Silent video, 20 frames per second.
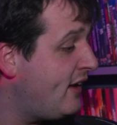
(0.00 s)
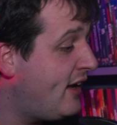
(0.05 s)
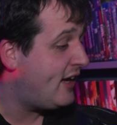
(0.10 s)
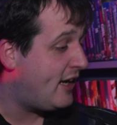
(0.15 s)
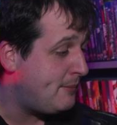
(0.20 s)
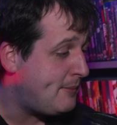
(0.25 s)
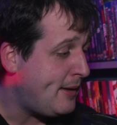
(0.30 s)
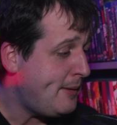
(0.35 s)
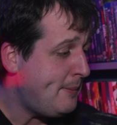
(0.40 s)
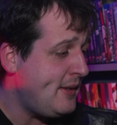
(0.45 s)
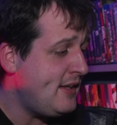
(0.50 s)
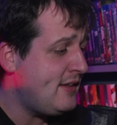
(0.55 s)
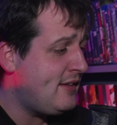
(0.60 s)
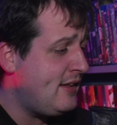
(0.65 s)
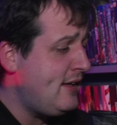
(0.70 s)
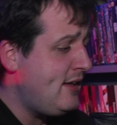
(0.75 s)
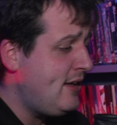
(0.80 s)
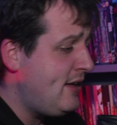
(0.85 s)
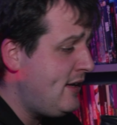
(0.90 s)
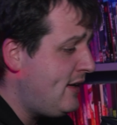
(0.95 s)
and maybe
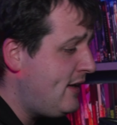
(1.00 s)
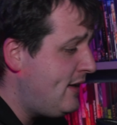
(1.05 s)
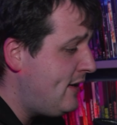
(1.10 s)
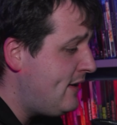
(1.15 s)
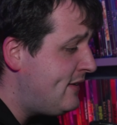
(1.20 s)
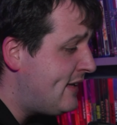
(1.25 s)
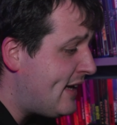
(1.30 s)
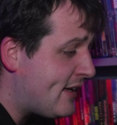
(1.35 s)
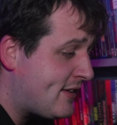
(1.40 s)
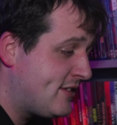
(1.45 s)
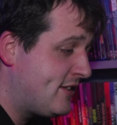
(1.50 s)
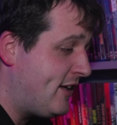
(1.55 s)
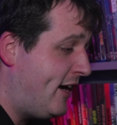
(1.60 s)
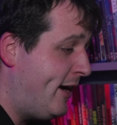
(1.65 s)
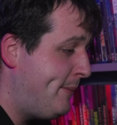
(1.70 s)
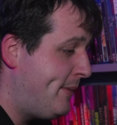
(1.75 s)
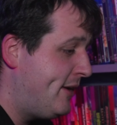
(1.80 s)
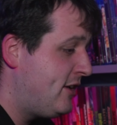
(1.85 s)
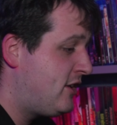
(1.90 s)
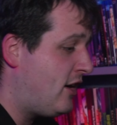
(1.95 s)
the next
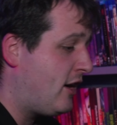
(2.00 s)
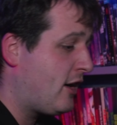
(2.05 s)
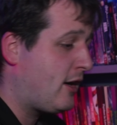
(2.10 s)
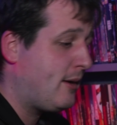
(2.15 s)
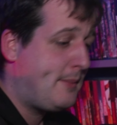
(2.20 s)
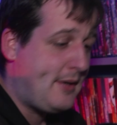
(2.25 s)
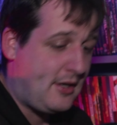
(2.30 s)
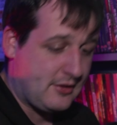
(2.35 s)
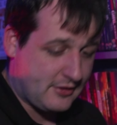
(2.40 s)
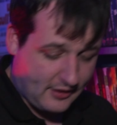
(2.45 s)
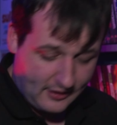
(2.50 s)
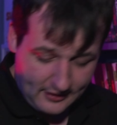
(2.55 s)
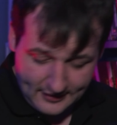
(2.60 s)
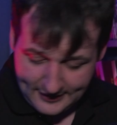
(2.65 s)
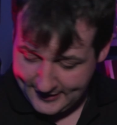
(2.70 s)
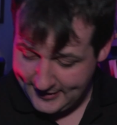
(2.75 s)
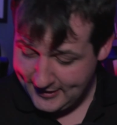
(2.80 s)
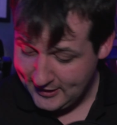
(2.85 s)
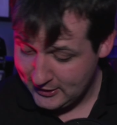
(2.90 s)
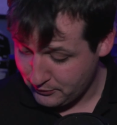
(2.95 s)
time I talk about
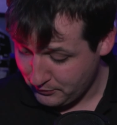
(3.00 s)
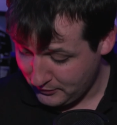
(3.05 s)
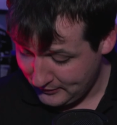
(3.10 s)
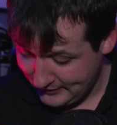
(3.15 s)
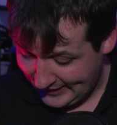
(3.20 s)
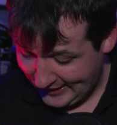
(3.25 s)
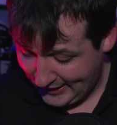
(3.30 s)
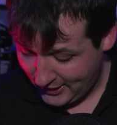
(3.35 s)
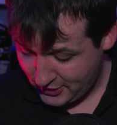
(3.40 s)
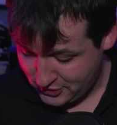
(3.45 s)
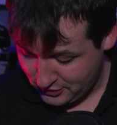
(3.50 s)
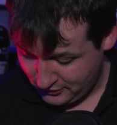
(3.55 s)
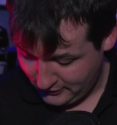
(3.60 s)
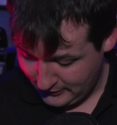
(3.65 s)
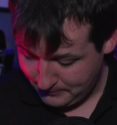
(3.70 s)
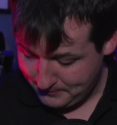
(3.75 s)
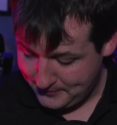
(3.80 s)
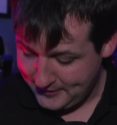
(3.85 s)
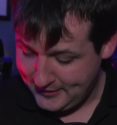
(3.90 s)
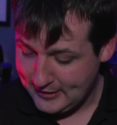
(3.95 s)
Rollin, it will actually
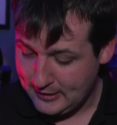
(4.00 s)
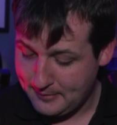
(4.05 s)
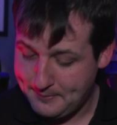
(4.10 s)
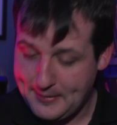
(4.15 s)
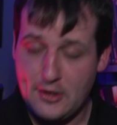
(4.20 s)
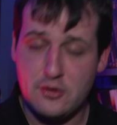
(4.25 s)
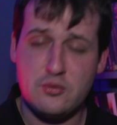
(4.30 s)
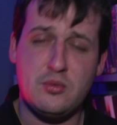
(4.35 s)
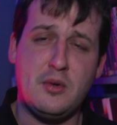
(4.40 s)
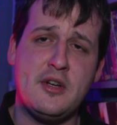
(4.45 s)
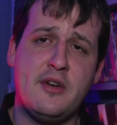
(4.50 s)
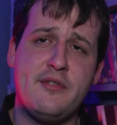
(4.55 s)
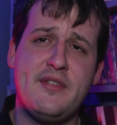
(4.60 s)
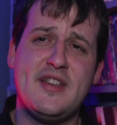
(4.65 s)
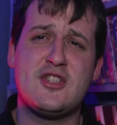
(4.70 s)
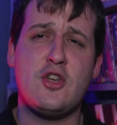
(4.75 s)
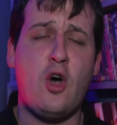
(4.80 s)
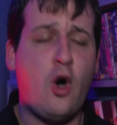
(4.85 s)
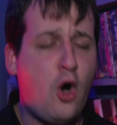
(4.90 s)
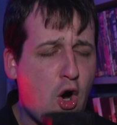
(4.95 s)
be about one of
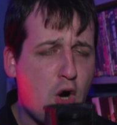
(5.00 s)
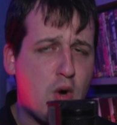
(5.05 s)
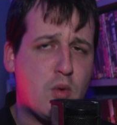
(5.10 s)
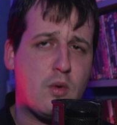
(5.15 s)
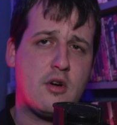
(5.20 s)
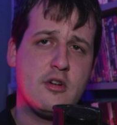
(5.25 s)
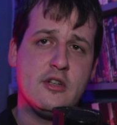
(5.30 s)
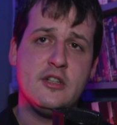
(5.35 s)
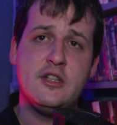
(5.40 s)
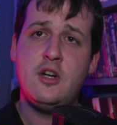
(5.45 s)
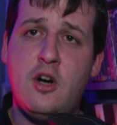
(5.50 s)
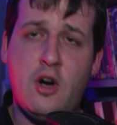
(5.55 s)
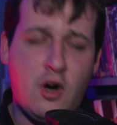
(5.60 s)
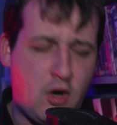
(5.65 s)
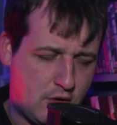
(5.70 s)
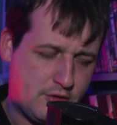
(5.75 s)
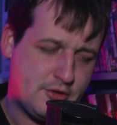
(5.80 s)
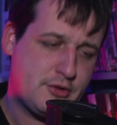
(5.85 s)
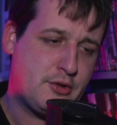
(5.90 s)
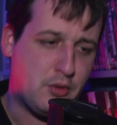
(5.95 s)
his
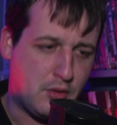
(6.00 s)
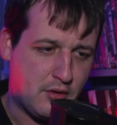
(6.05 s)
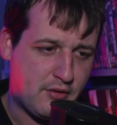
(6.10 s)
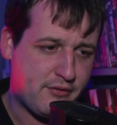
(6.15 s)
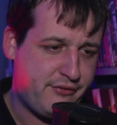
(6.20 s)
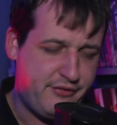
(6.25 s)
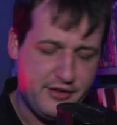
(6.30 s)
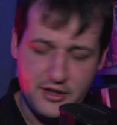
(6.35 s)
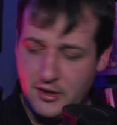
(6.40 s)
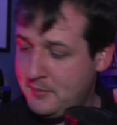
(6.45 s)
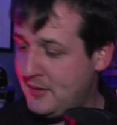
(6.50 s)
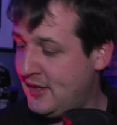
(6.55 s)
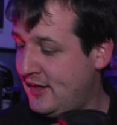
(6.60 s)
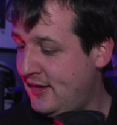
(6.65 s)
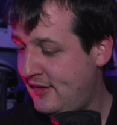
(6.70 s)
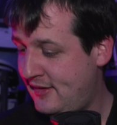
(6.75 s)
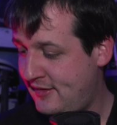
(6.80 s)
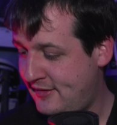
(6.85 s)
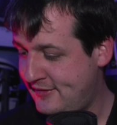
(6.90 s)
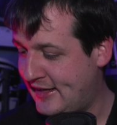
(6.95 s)
hardcore film
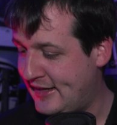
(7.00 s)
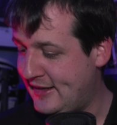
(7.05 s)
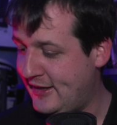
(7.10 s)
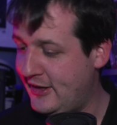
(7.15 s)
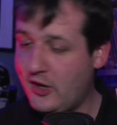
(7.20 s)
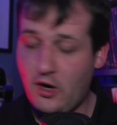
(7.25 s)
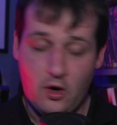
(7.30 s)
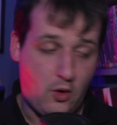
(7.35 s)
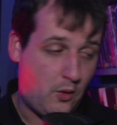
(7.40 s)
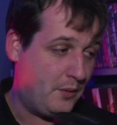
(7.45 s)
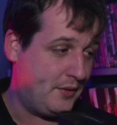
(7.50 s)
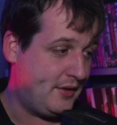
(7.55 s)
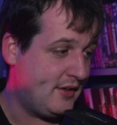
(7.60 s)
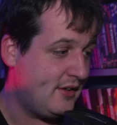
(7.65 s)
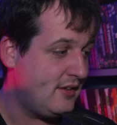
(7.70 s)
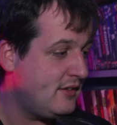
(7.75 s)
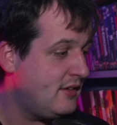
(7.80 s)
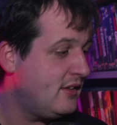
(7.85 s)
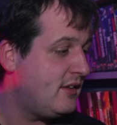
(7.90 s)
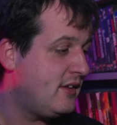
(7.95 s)
that I
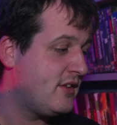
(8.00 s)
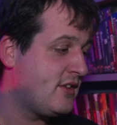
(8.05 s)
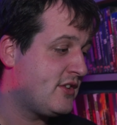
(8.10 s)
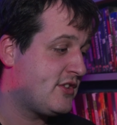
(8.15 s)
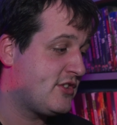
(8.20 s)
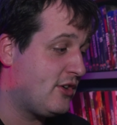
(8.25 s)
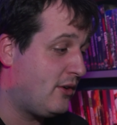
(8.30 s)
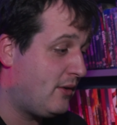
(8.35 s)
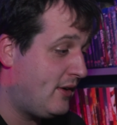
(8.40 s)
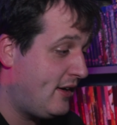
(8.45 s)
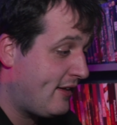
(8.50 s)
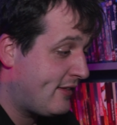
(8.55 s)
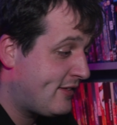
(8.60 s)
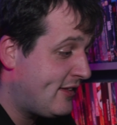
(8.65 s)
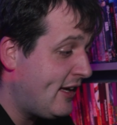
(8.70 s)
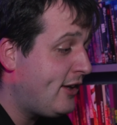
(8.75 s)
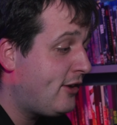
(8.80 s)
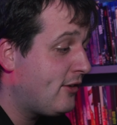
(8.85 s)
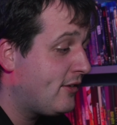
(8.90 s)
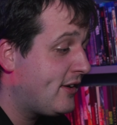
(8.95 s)
own. So
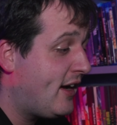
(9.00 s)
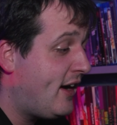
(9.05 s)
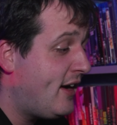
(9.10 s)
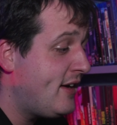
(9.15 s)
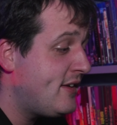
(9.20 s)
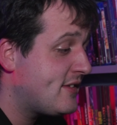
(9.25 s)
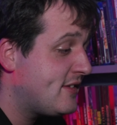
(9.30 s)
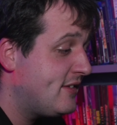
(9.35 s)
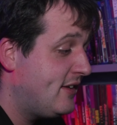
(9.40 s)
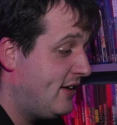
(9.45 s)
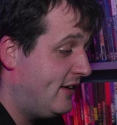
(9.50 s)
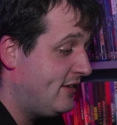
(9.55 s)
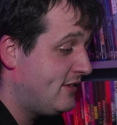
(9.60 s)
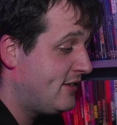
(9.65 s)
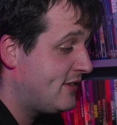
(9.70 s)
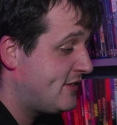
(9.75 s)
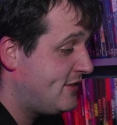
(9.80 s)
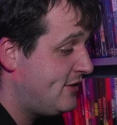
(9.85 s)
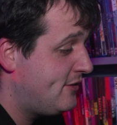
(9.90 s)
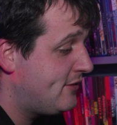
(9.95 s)
thank you guys, and
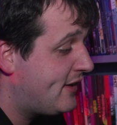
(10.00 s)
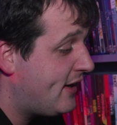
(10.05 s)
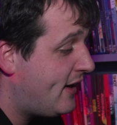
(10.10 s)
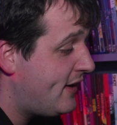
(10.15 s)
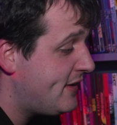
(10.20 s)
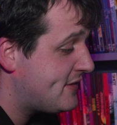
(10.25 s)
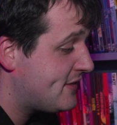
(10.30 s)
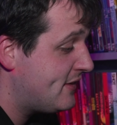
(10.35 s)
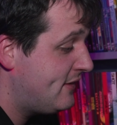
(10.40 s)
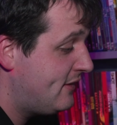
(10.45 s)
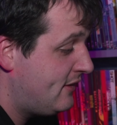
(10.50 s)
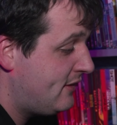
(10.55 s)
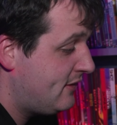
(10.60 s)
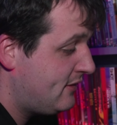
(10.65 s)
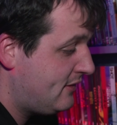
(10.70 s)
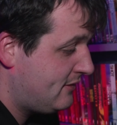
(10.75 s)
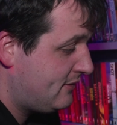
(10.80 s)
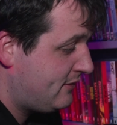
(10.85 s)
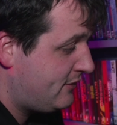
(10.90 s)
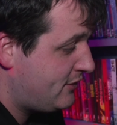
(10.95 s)
see you guys.
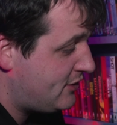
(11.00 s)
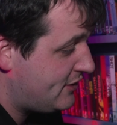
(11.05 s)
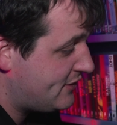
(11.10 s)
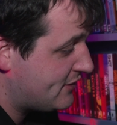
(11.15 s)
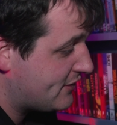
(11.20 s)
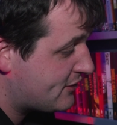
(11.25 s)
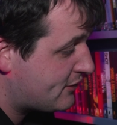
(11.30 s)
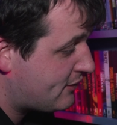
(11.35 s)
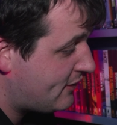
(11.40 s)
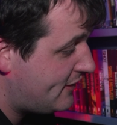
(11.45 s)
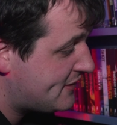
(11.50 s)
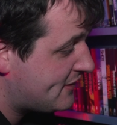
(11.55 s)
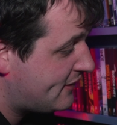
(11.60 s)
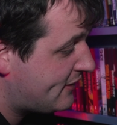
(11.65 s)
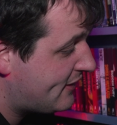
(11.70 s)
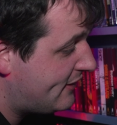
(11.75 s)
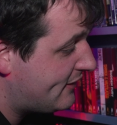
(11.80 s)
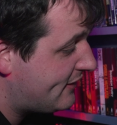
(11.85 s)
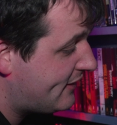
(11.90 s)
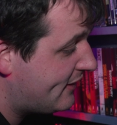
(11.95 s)
Jesus Christ, I
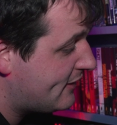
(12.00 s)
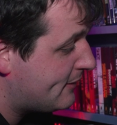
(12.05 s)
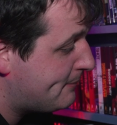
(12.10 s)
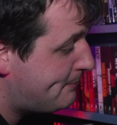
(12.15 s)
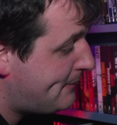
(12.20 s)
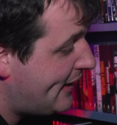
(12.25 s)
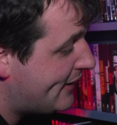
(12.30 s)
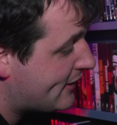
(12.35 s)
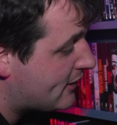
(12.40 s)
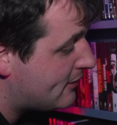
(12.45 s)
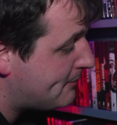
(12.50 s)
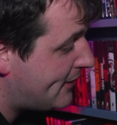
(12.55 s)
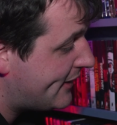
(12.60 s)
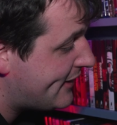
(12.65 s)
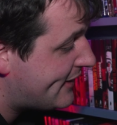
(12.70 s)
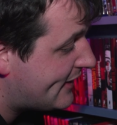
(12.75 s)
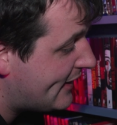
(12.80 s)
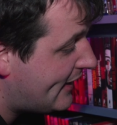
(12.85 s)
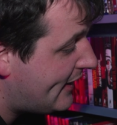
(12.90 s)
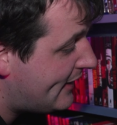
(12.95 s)
can't get it back in my
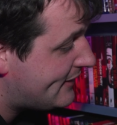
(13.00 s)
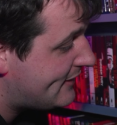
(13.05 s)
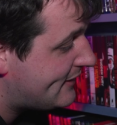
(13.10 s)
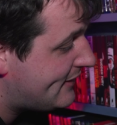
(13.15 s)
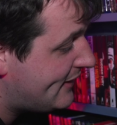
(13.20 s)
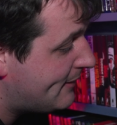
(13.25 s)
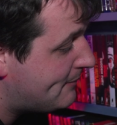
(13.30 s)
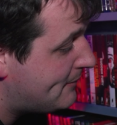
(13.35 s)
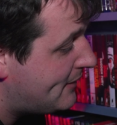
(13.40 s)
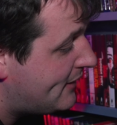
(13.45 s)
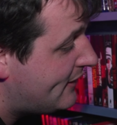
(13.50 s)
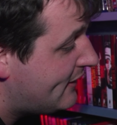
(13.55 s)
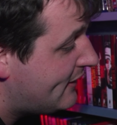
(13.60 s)
goddamn...